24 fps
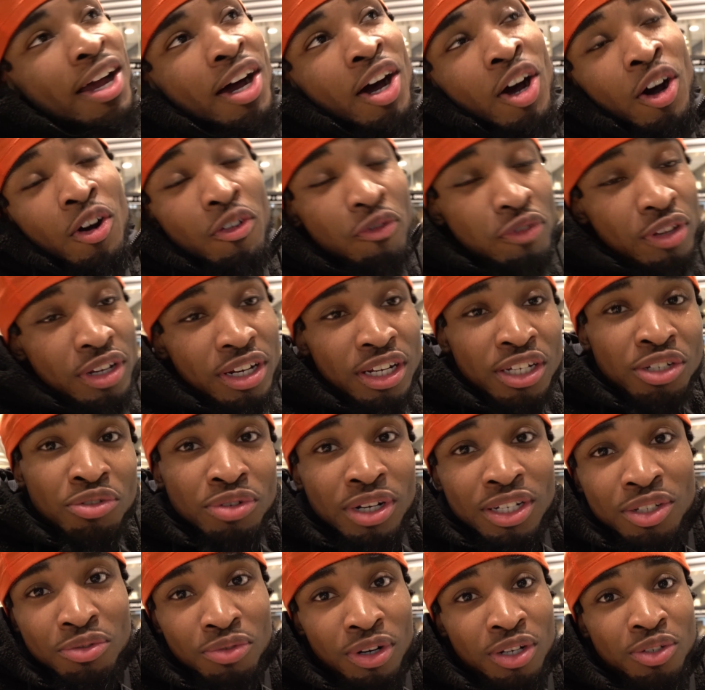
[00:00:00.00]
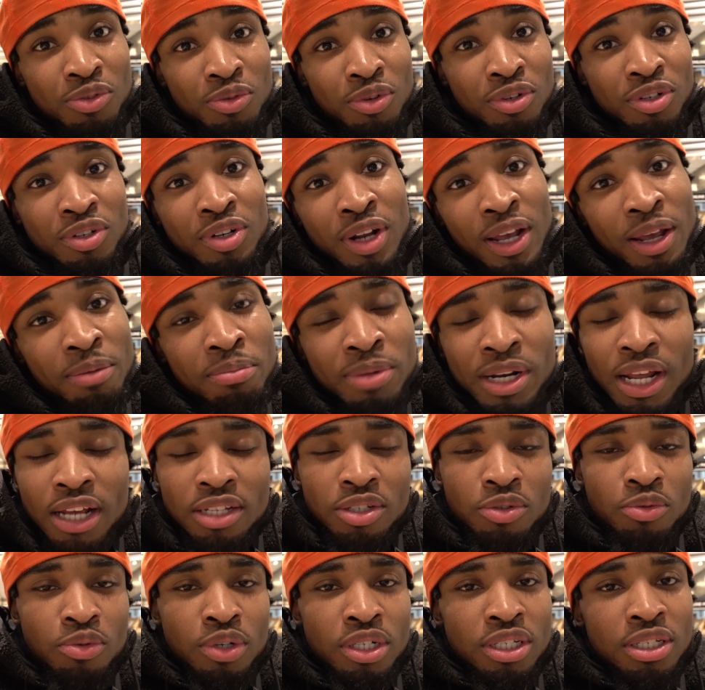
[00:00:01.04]
hopefully these restaurants won't do that, but
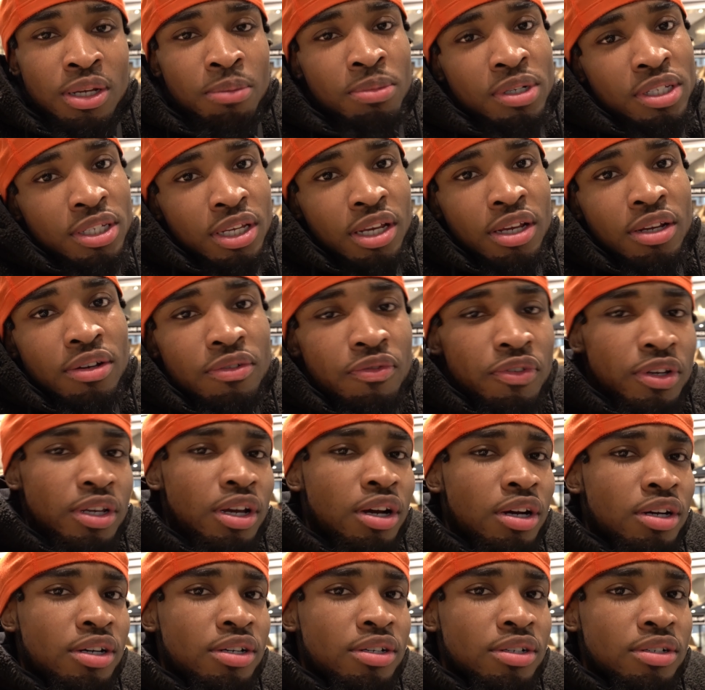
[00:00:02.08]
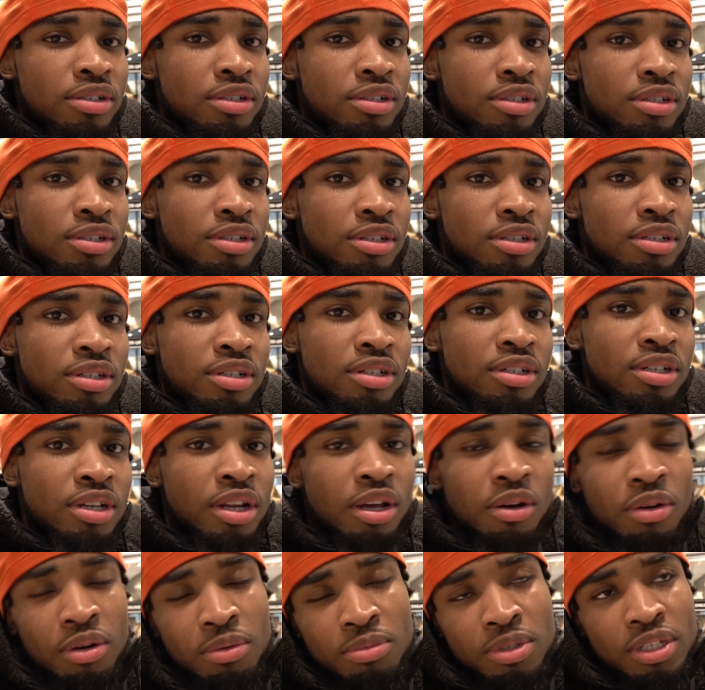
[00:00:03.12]
that's a risk I'm gonna take for y'all.
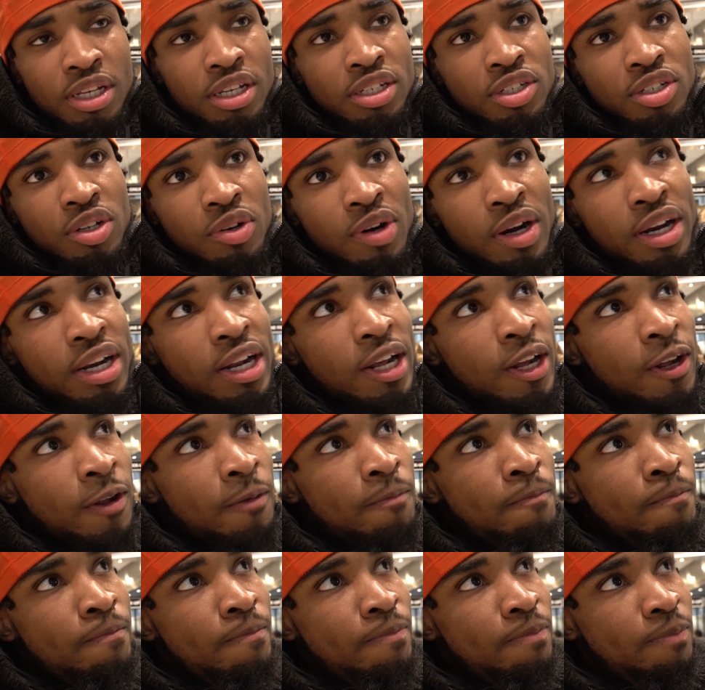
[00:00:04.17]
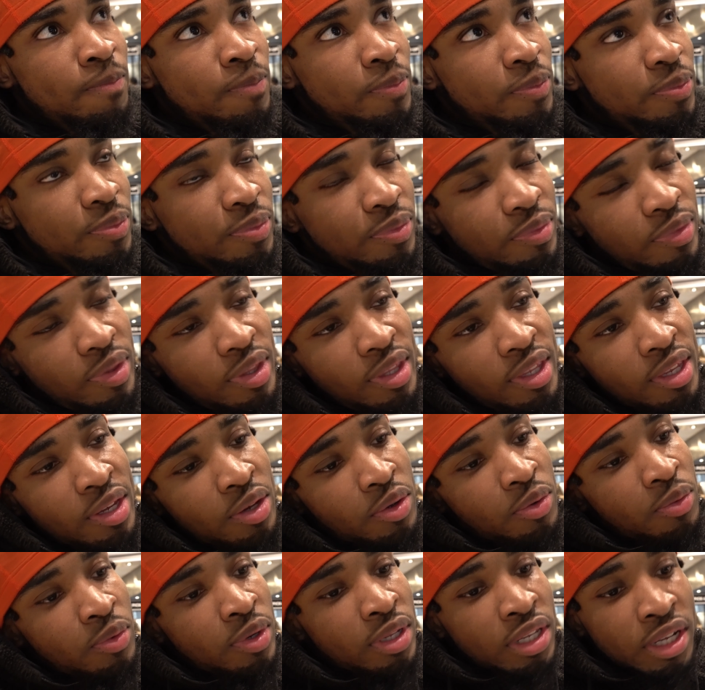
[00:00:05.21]
Dig what I'm saying? So right now,
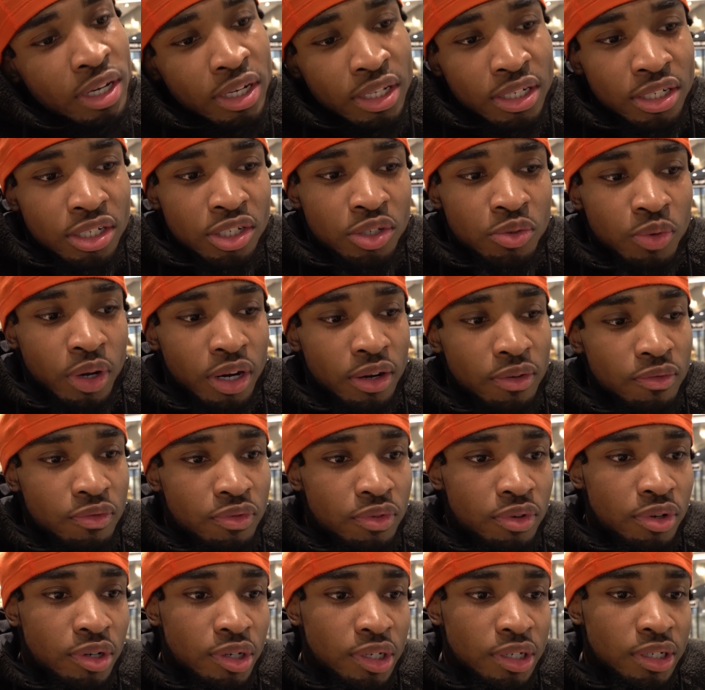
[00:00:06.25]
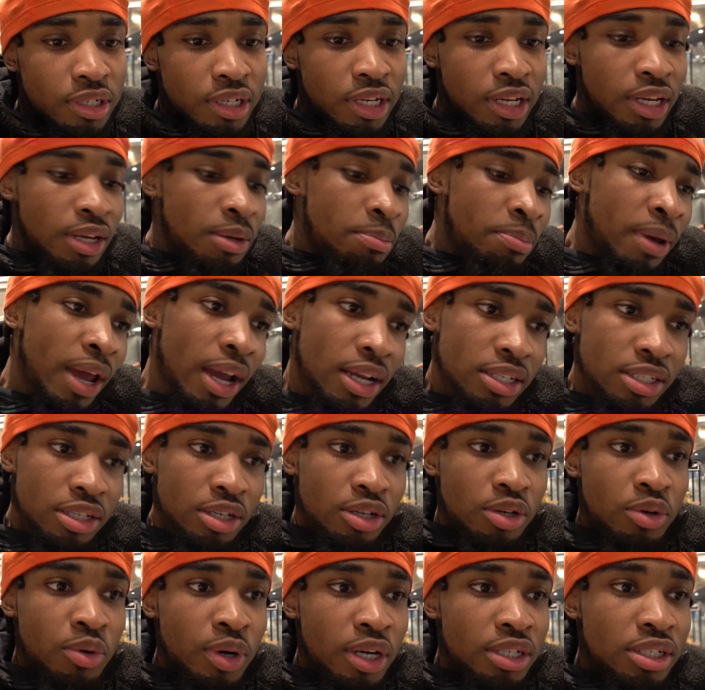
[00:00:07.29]
we are literally just waiting for it. And back to
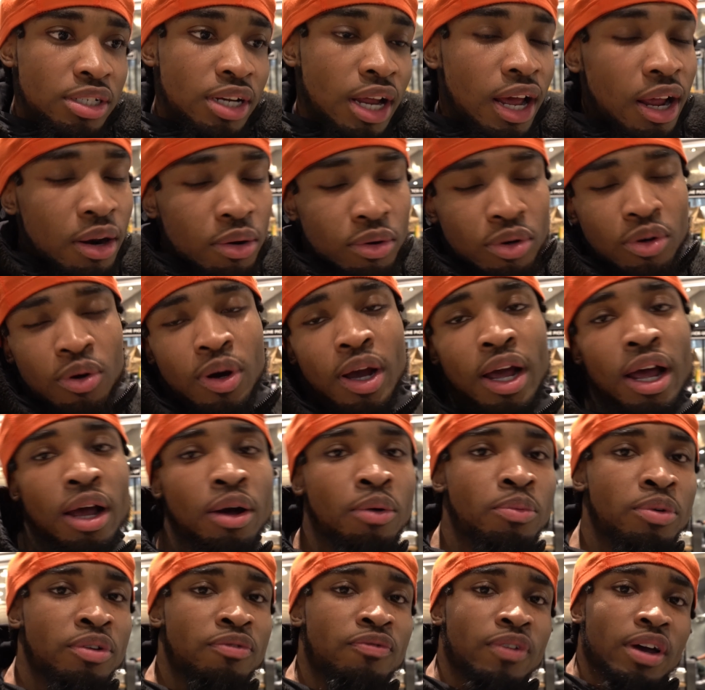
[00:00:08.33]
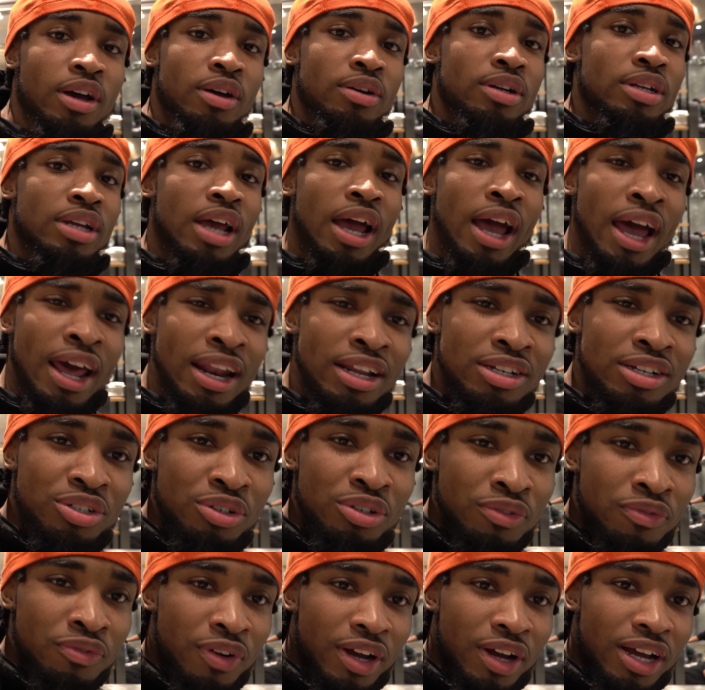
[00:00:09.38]
the question, I don't know how we found it. How did
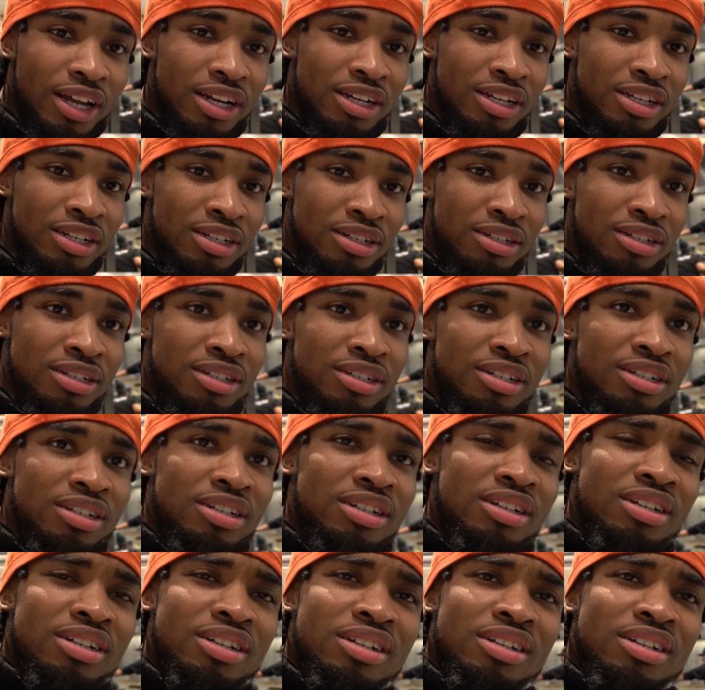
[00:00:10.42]
you find it? I don't